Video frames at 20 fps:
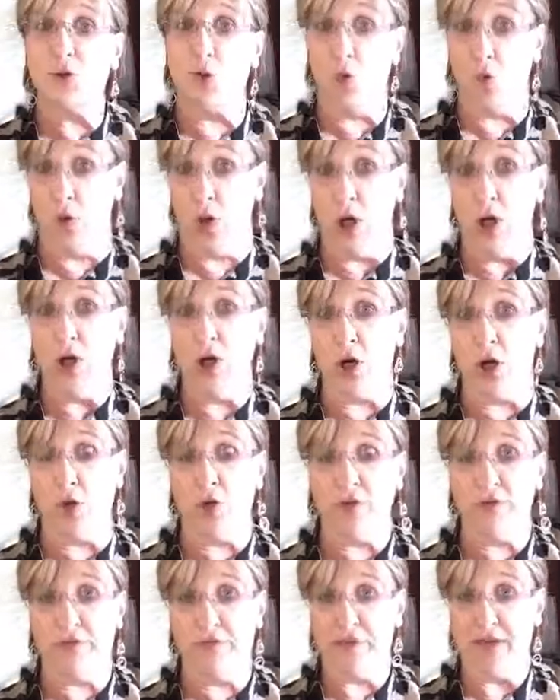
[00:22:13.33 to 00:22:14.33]
Or go
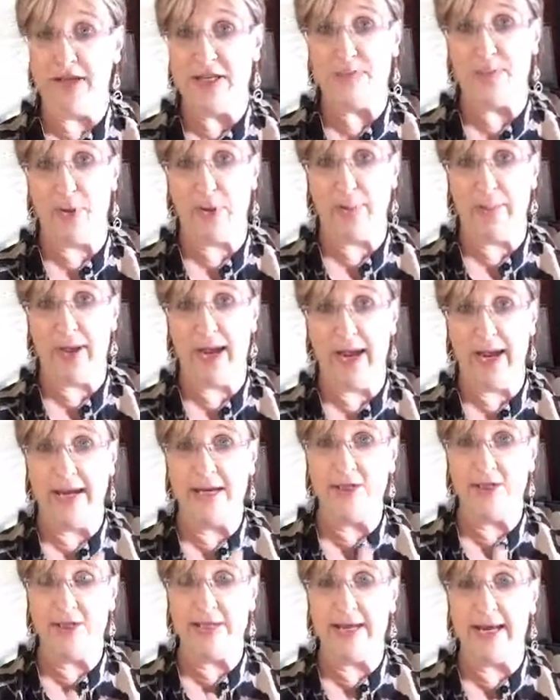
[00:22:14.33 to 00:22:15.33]
to the Facebook
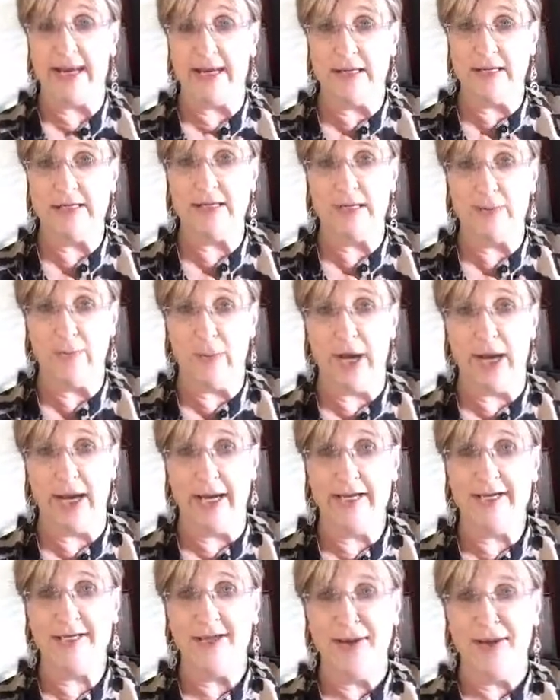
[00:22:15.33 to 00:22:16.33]
page, The End in
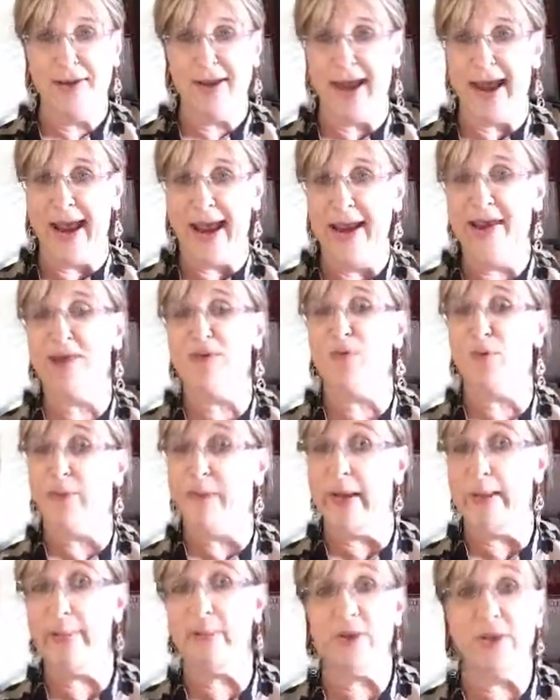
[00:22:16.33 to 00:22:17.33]
Mind. And
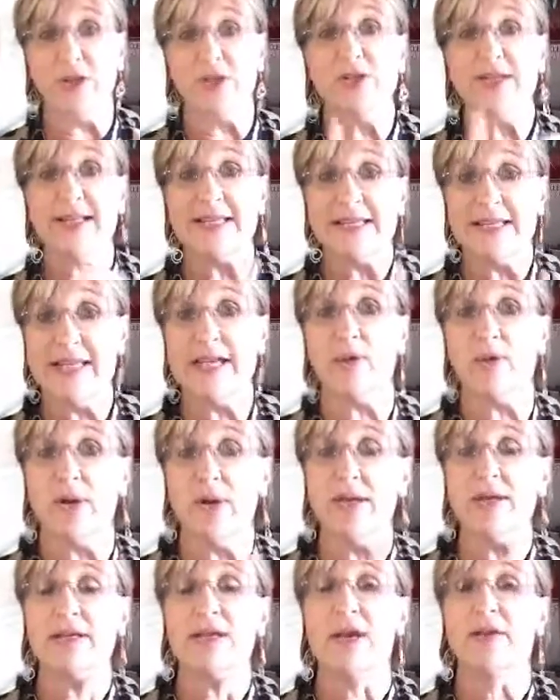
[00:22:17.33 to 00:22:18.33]
remember, there's a
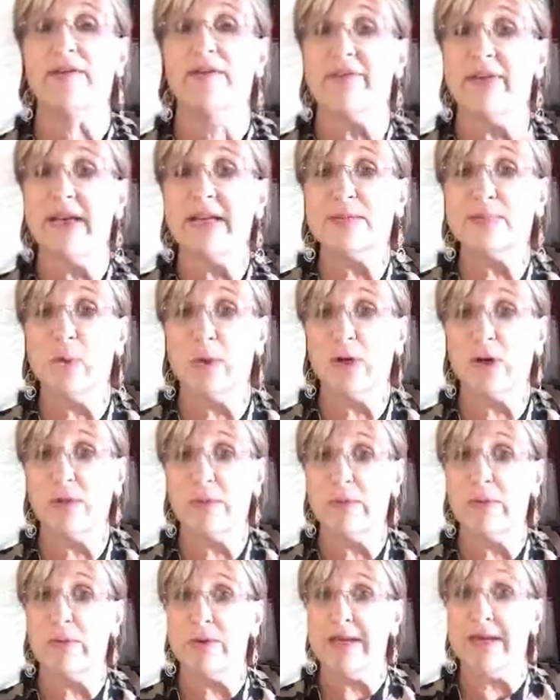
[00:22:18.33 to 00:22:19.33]
secret Facebook
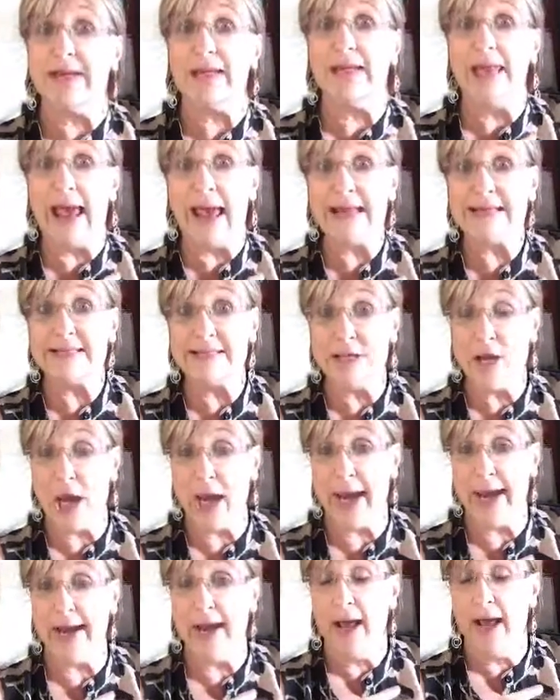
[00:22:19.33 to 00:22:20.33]
community. And last
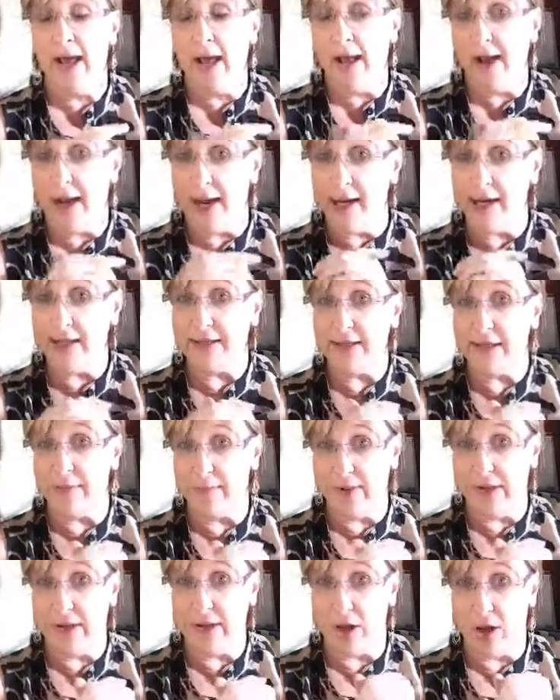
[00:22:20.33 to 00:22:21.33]
night, I let
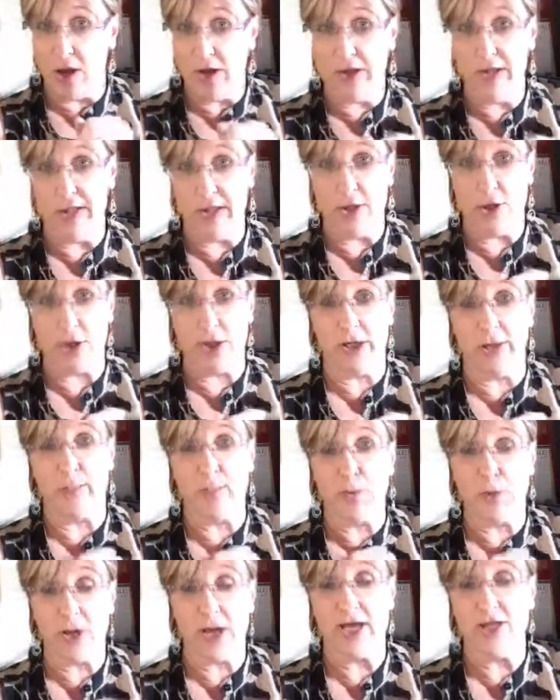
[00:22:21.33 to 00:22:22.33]
them in on a
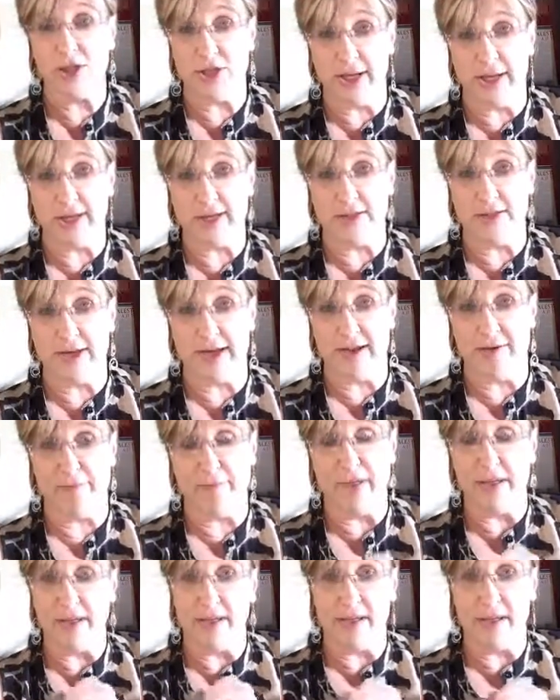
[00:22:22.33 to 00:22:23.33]
project that I've
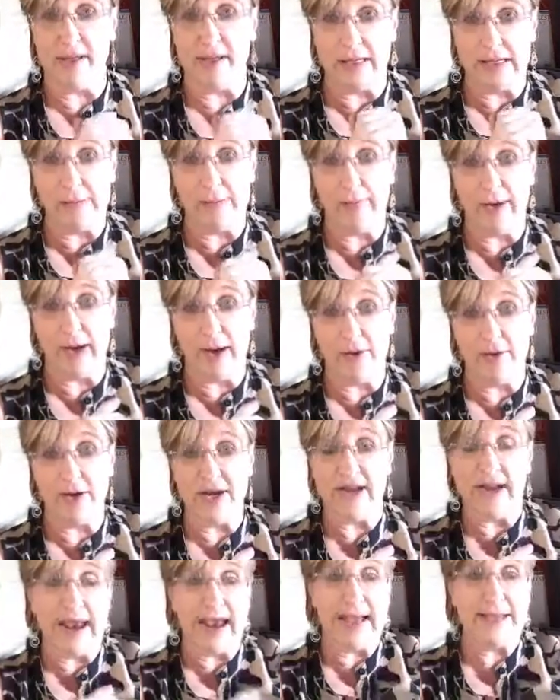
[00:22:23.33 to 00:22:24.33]
been thinking about
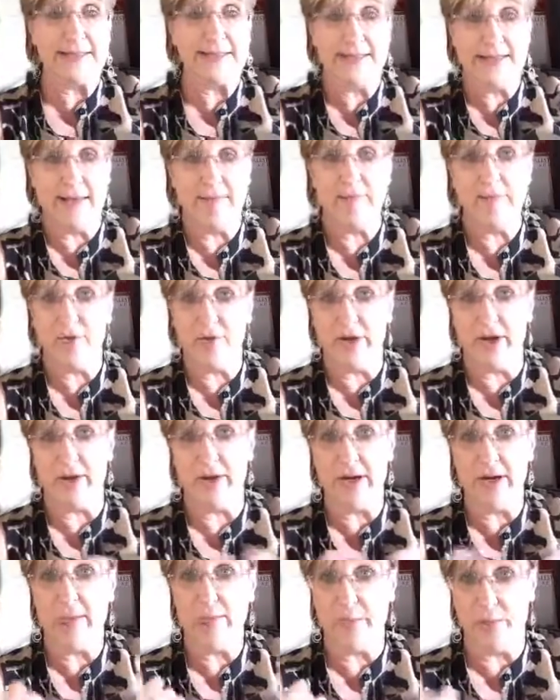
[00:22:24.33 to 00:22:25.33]
and asked them for their
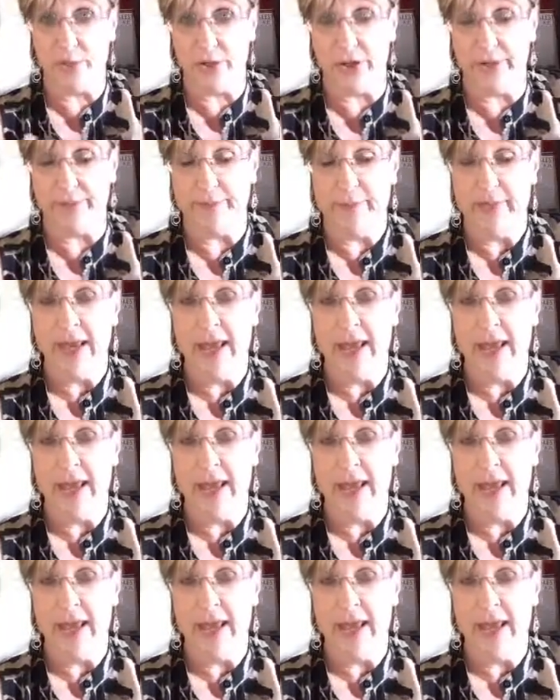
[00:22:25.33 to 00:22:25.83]
input.